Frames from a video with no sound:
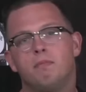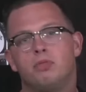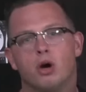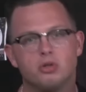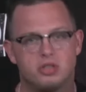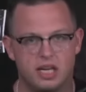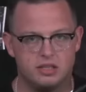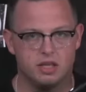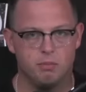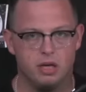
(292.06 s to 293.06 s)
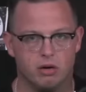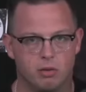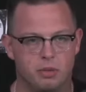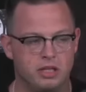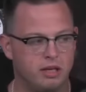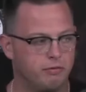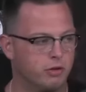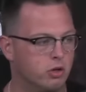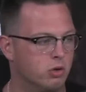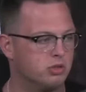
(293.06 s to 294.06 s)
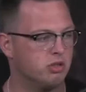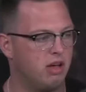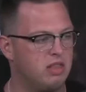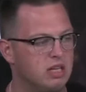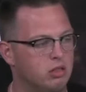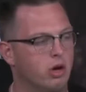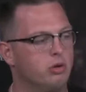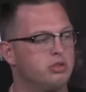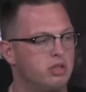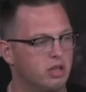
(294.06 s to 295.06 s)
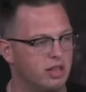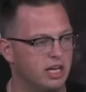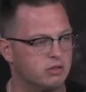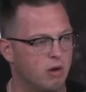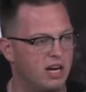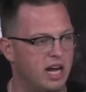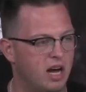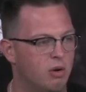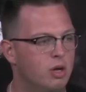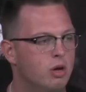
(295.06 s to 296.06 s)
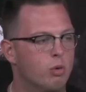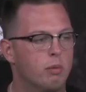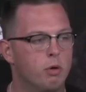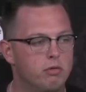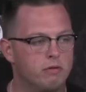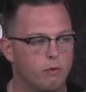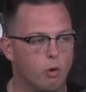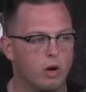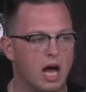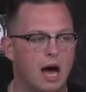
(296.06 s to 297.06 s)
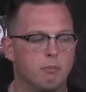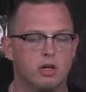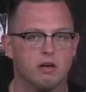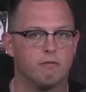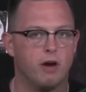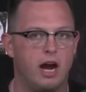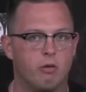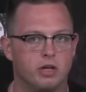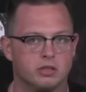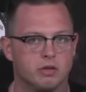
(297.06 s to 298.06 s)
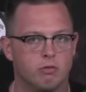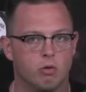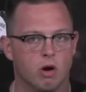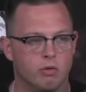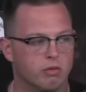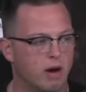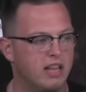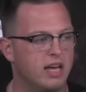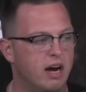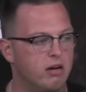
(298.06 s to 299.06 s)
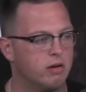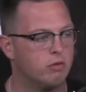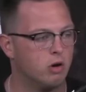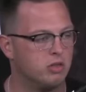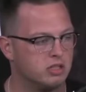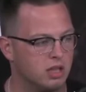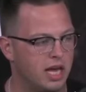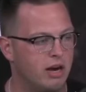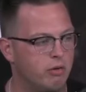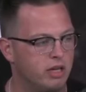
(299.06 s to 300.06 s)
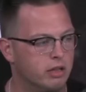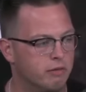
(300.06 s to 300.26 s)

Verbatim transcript: those things can be a little bit difficult. So I think those are the things right now We're moving forward, I'm looking for areas of growth, right? The area of growth is layering